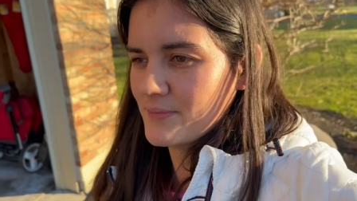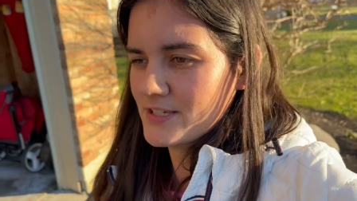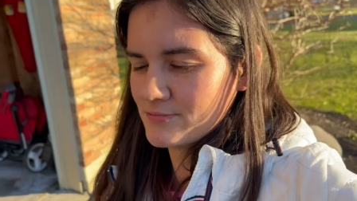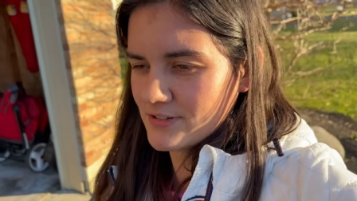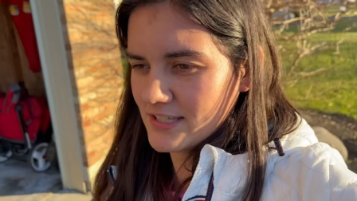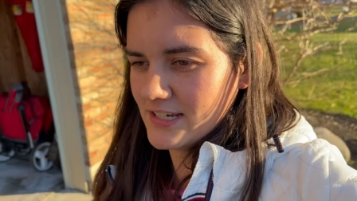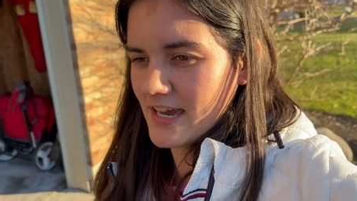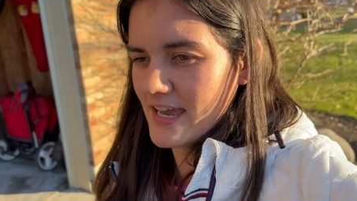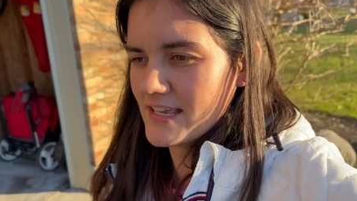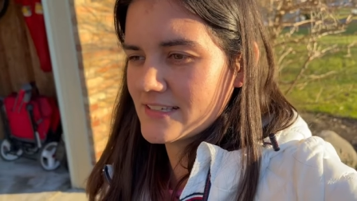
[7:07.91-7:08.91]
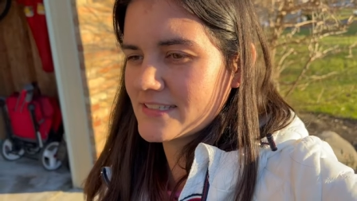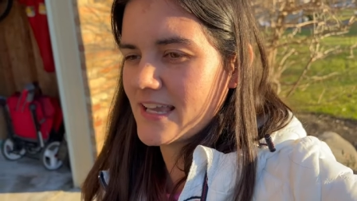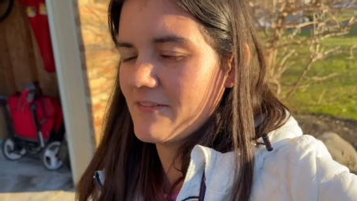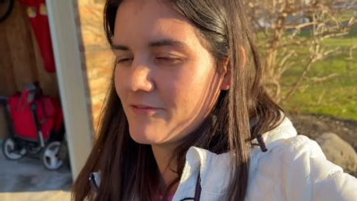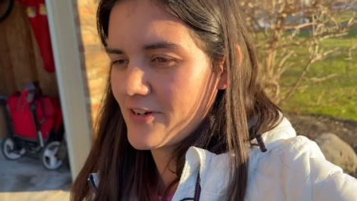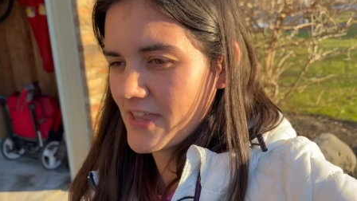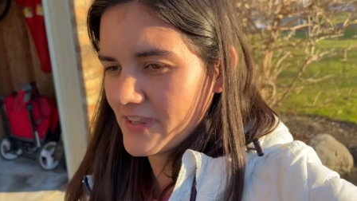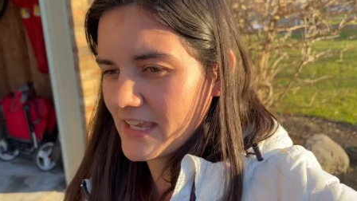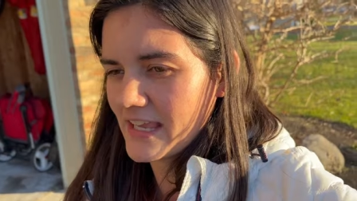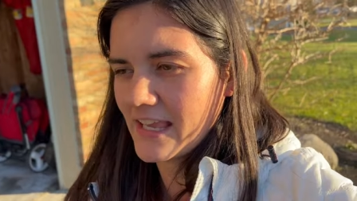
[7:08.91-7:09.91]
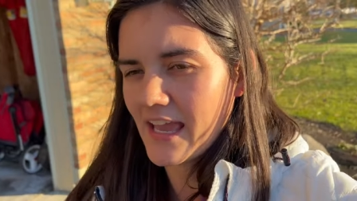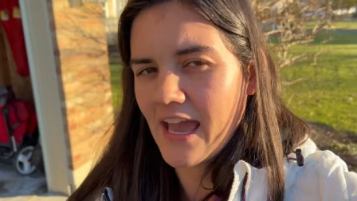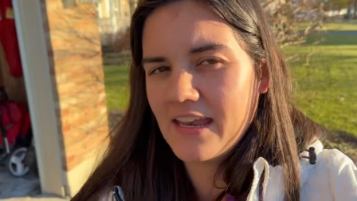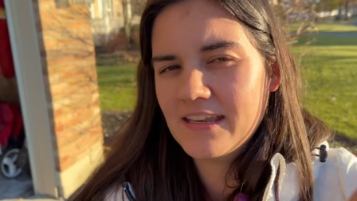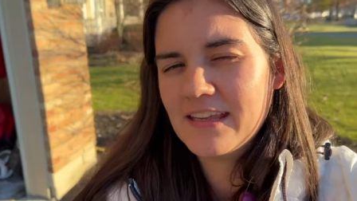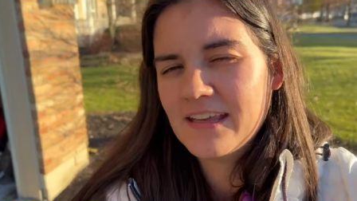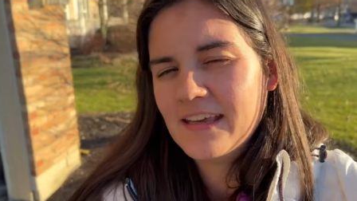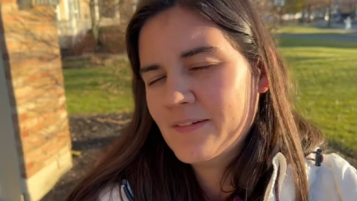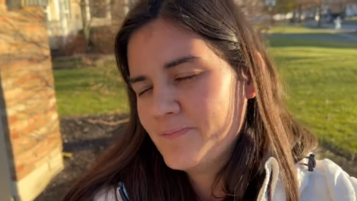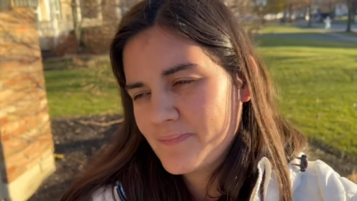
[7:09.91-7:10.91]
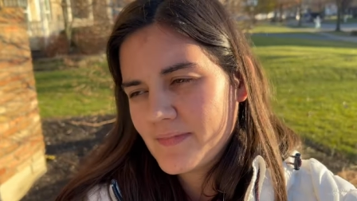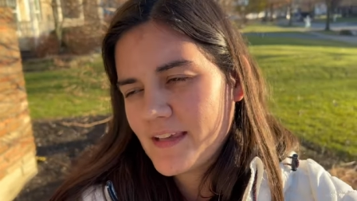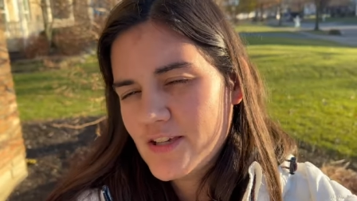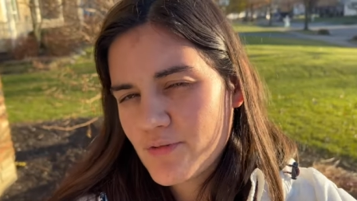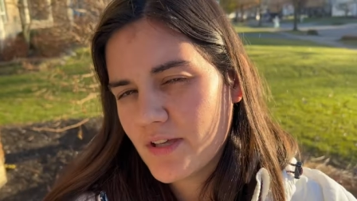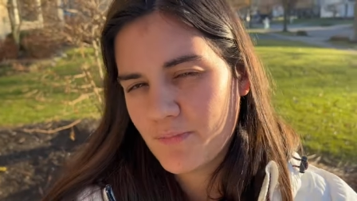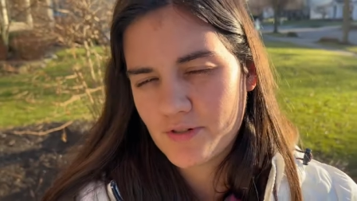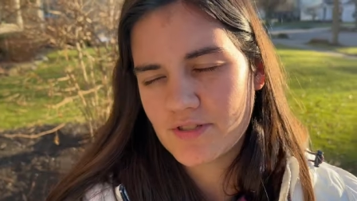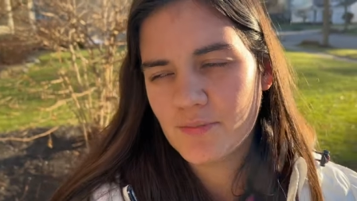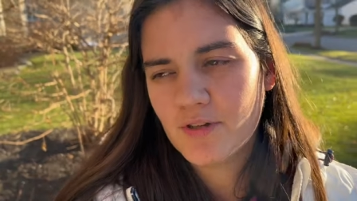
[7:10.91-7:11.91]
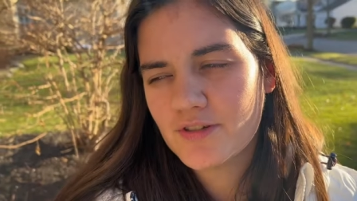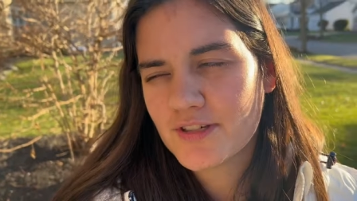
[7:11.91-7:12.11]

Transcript: He's really nice and friendly and he's really personable.